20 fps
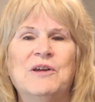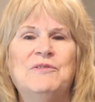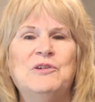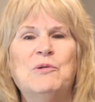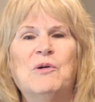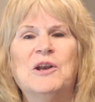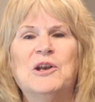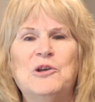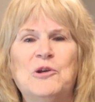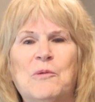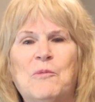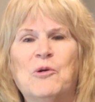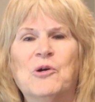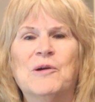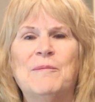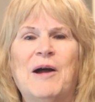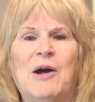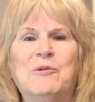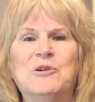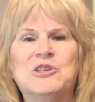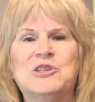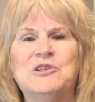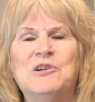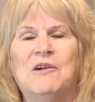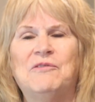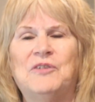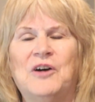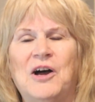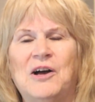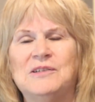if you want to know more about
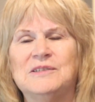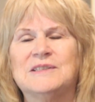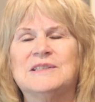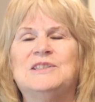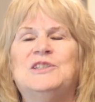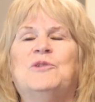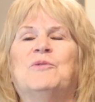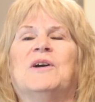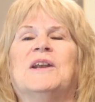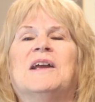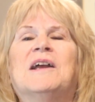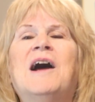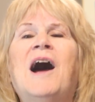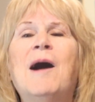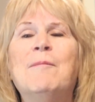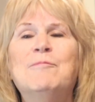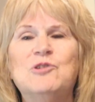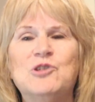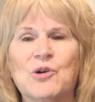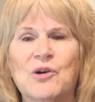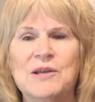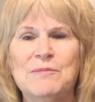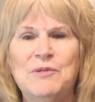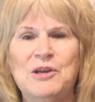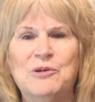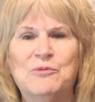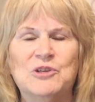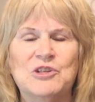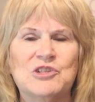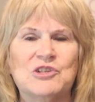Wichita Falls, you want to come join
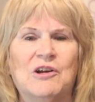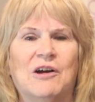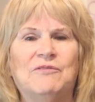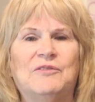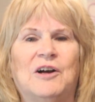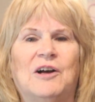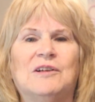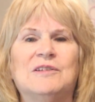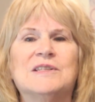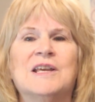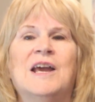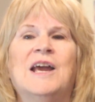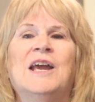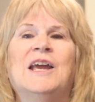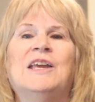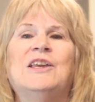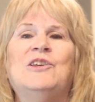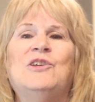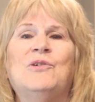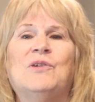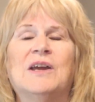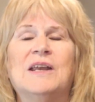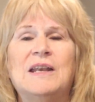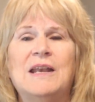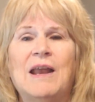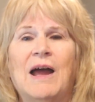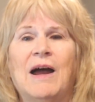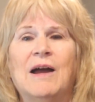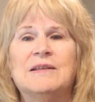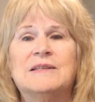me in Wichita Falls, you
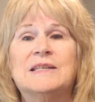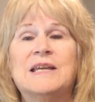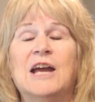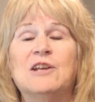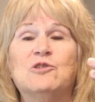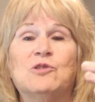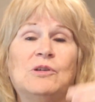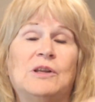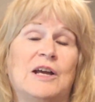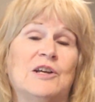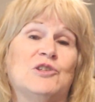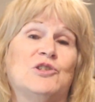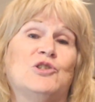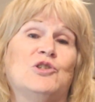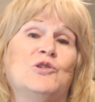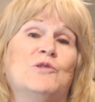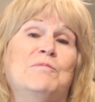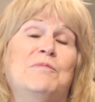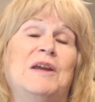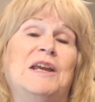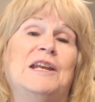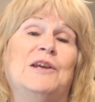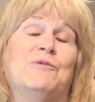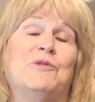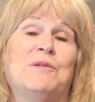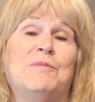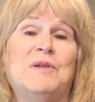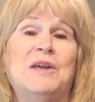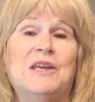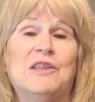can schedule a Zoom meeting
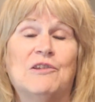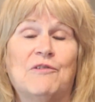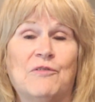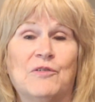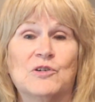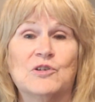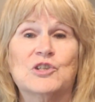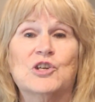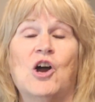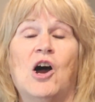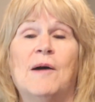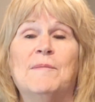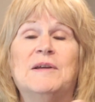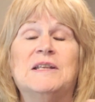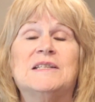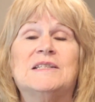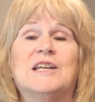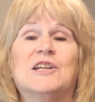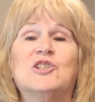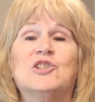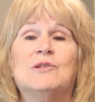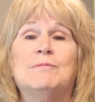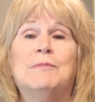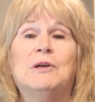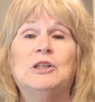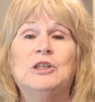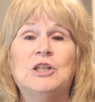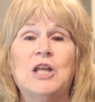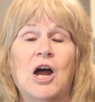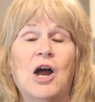with me in the first comment section
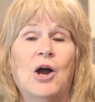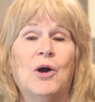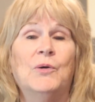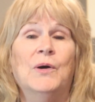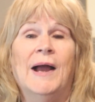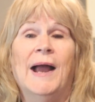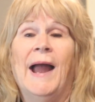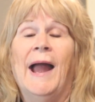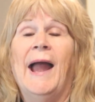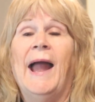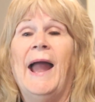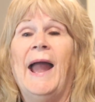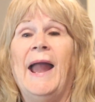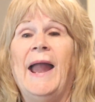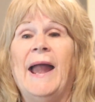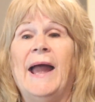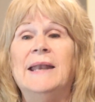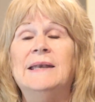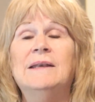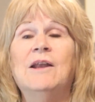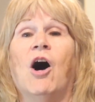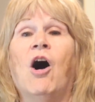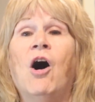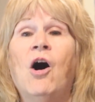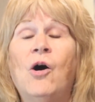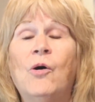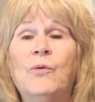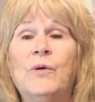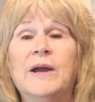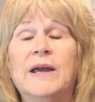below. And
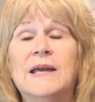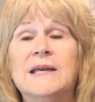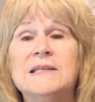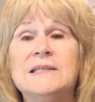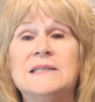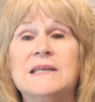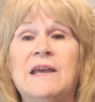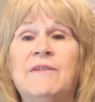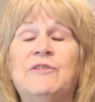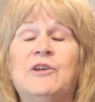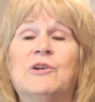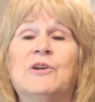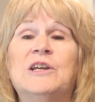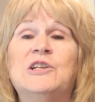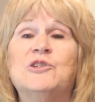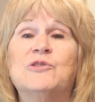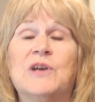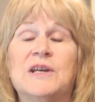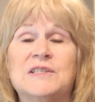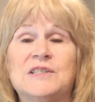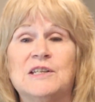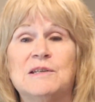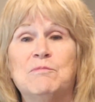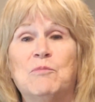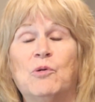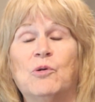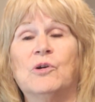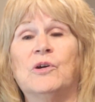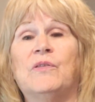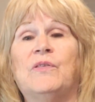always, if you're interested
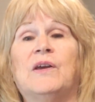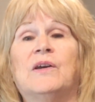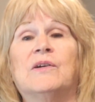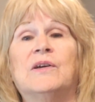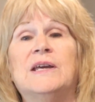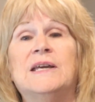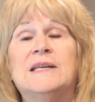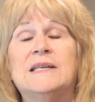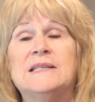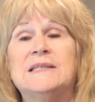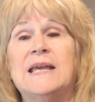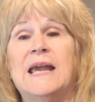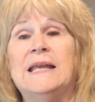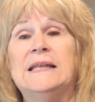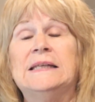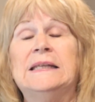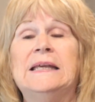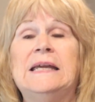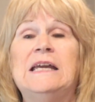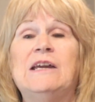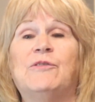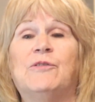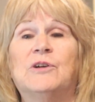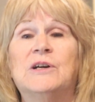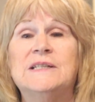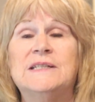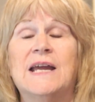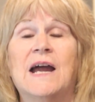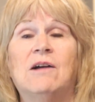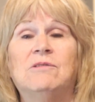more, there is a link for
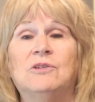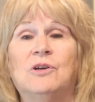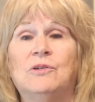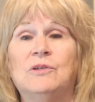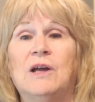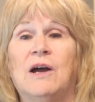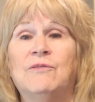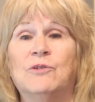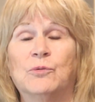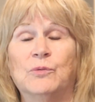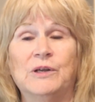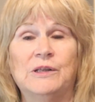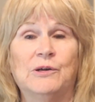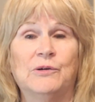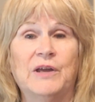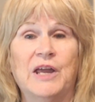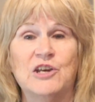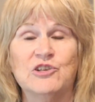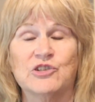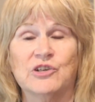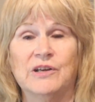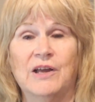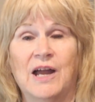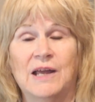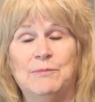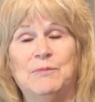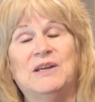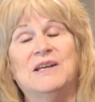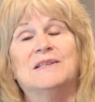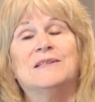a download of a relocation
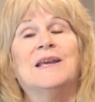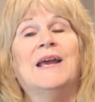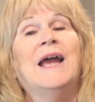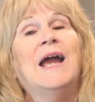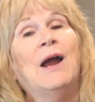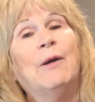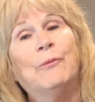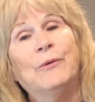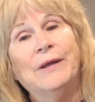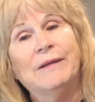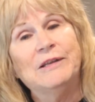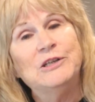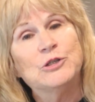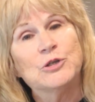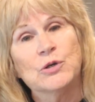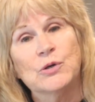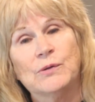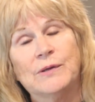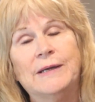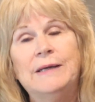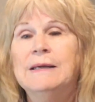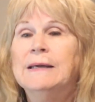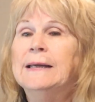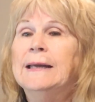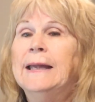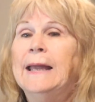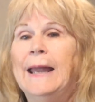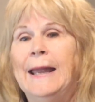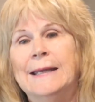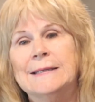guide, because really, truly,
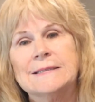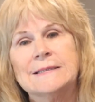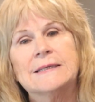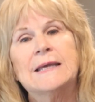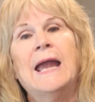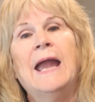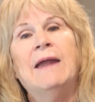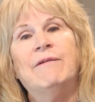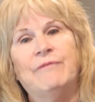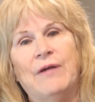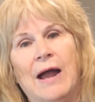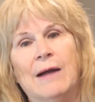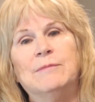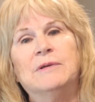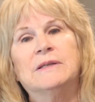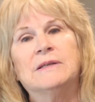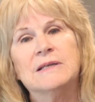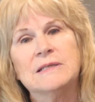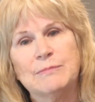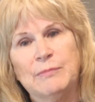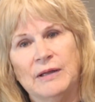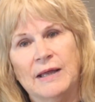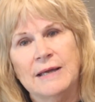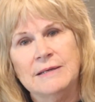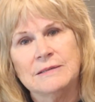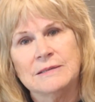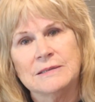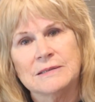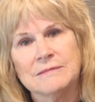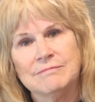it's a fabulous
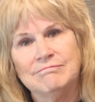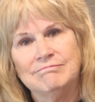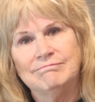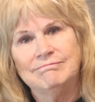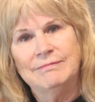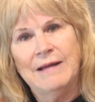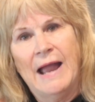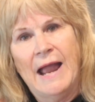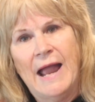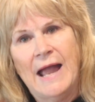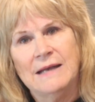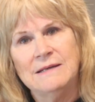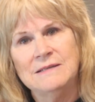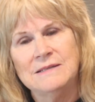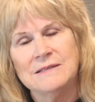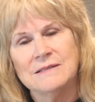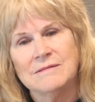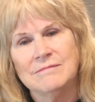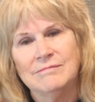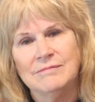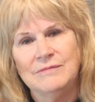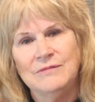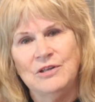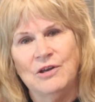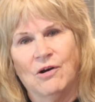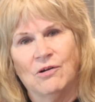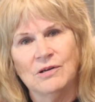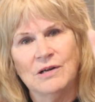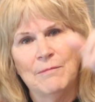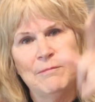place. And
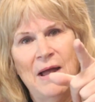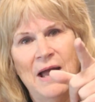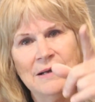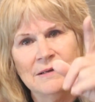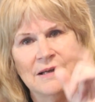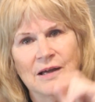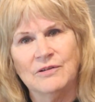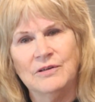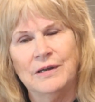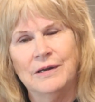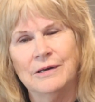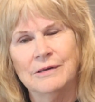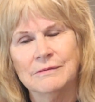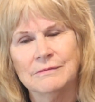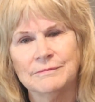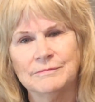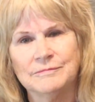y'all come back now, you hear?